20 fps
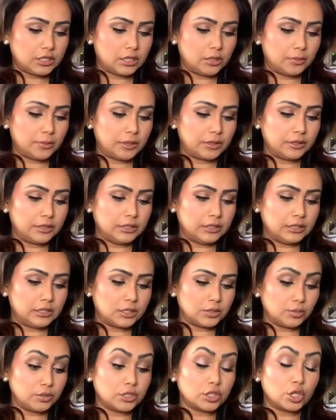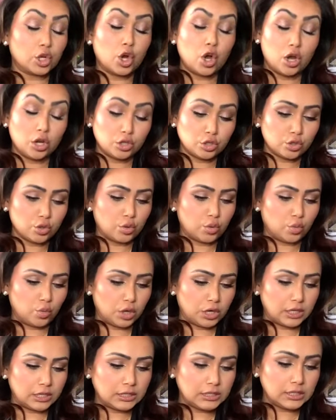Tilbury. This one's a contour
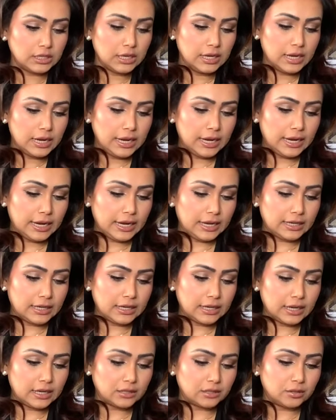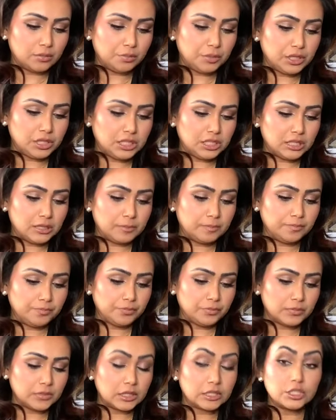wand, and I got the
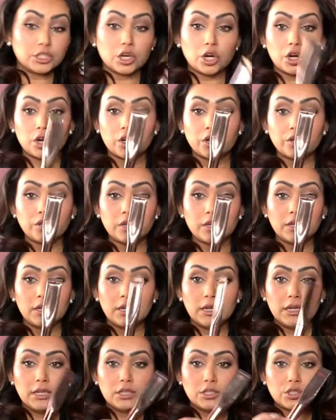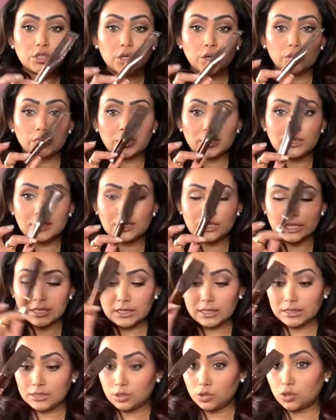medium dark. So this thing
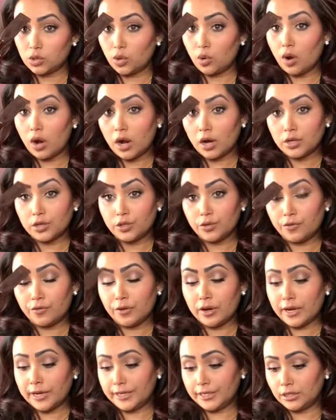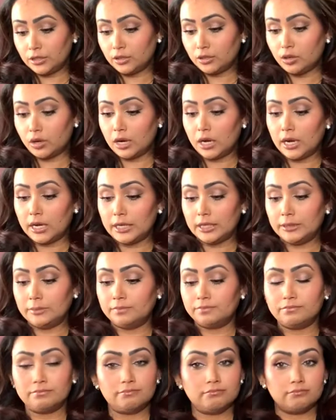is so hard to find.
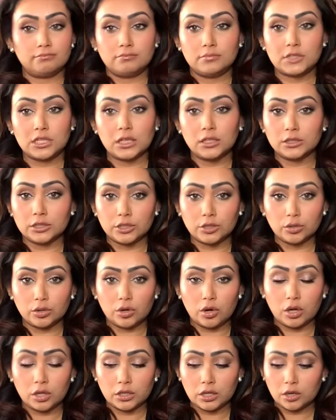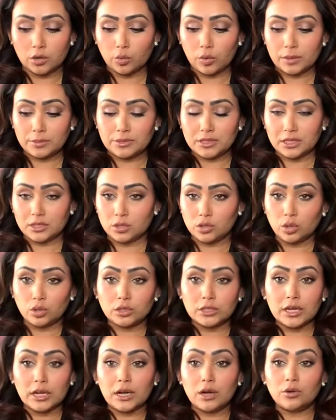I'm telling you, on her website
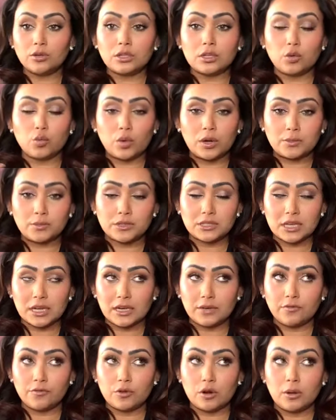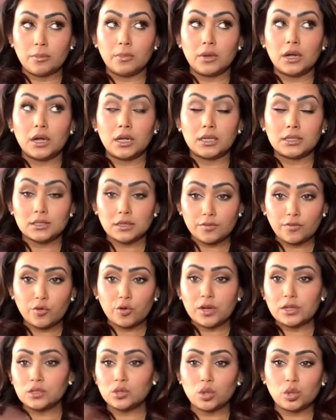sold out, website from
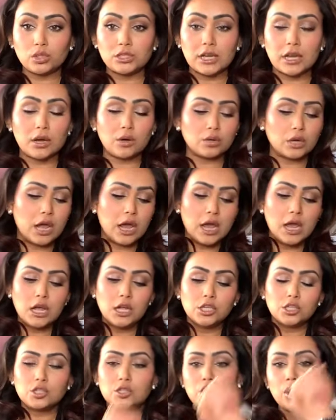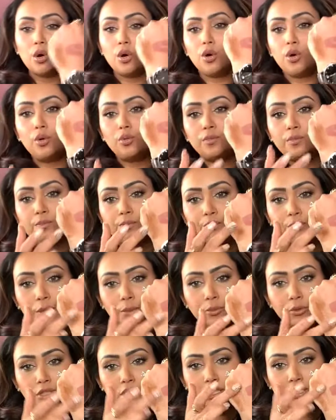Sephora sold out. So
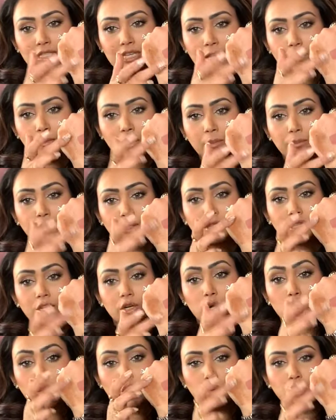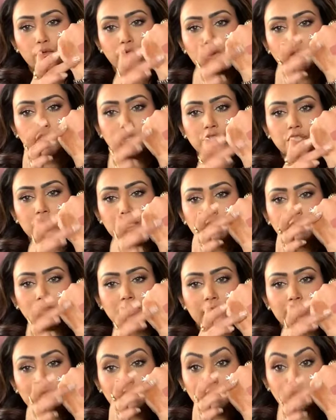people just came up with their own version,
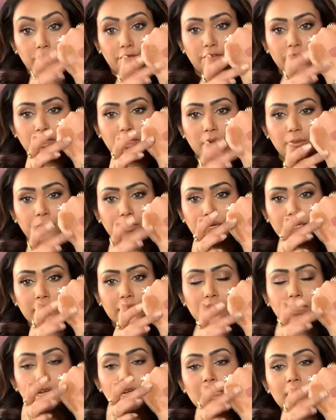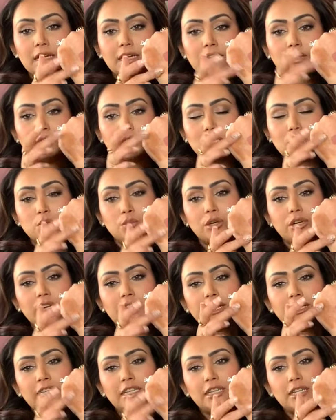like the different company. Now this one
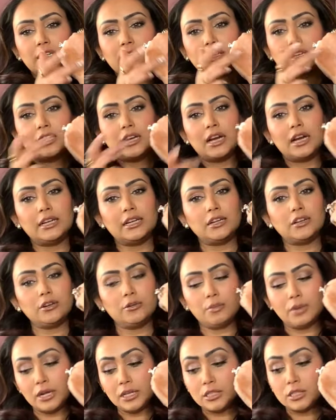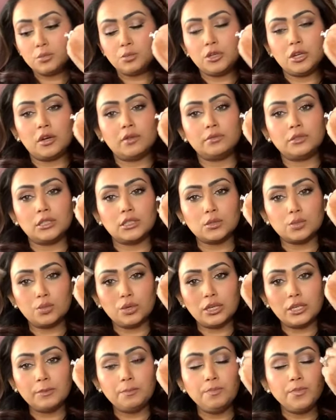right here kind of reminds me of this
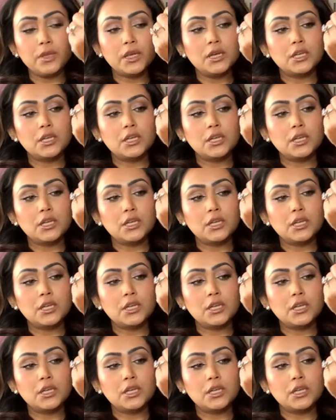one.